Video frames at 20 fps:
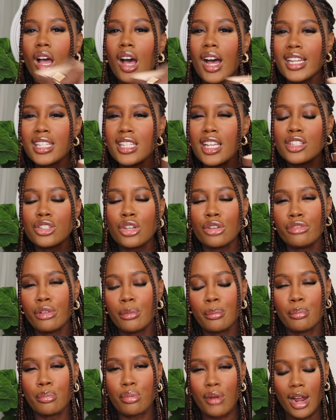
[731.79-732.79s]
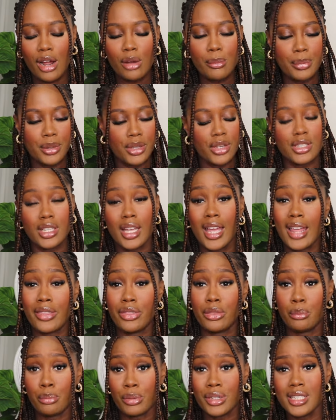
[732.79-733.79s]
I decided to go for brown because I
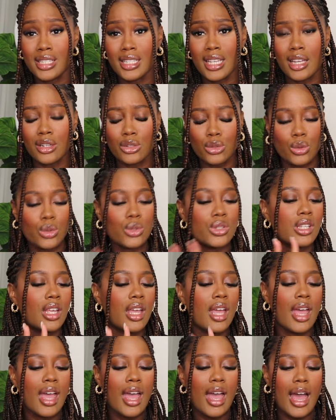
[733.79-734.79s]
have the Brynn sandals